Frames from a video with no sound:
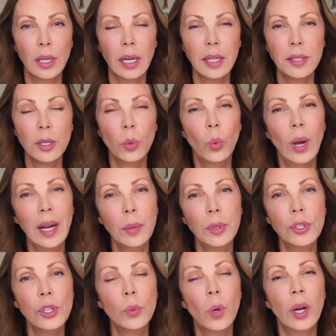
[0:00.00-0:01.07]
And so why
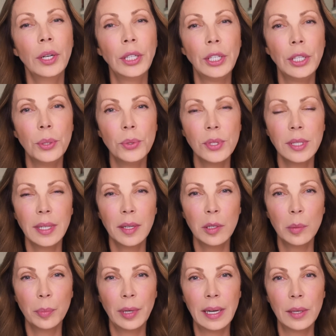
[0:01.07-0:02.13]
would you want to use
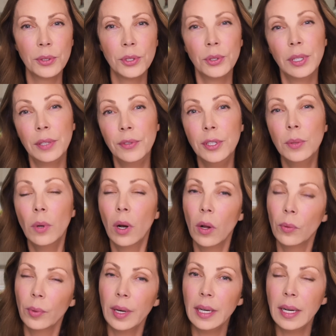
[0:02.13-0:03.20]
another browser if you
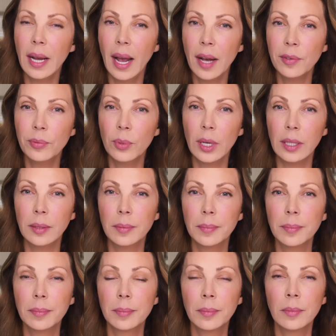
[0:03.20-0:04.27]
already have one?
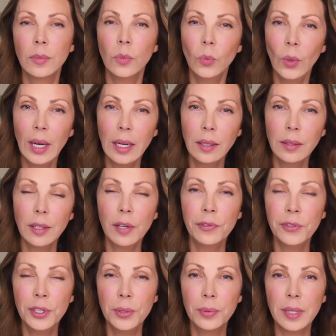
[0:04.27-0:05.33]
Well, a
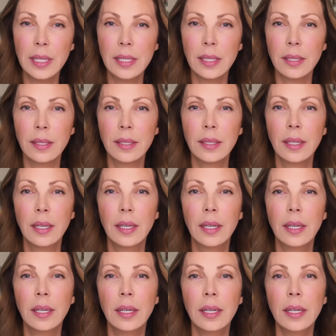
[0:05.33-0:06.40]
few reasons.
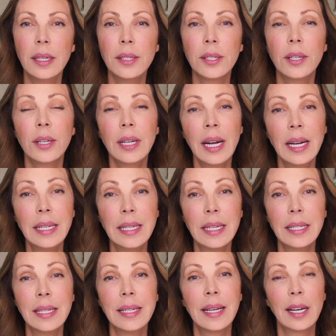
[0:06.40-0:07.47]
It's a good
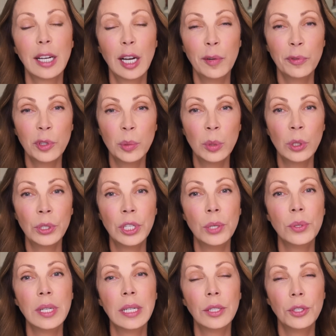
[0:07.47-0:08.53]
idea to get comfortable
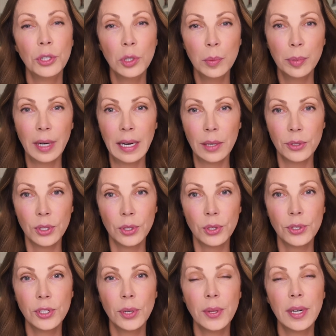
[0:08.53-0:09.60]
using two
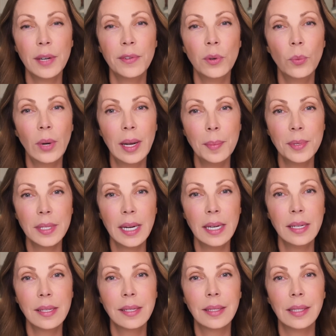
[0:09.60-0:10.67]
browsers so that if a
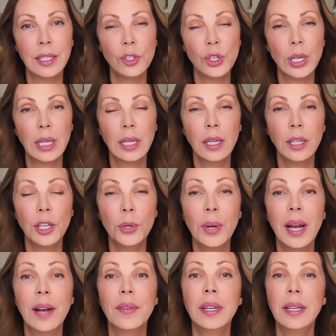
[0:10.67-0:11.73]
website is glitching, you
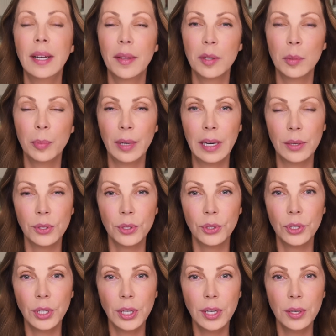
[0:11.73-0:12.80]
have another browser
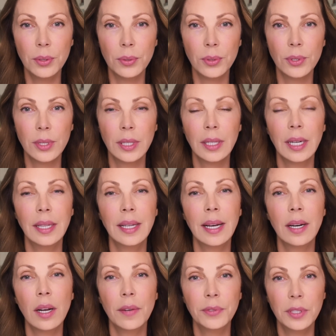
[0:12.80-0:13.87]
to use, and
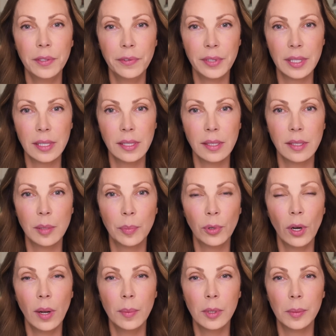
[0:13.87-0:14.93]
that often fixes the
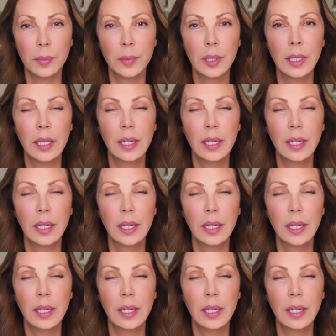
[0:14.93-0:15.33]
problem.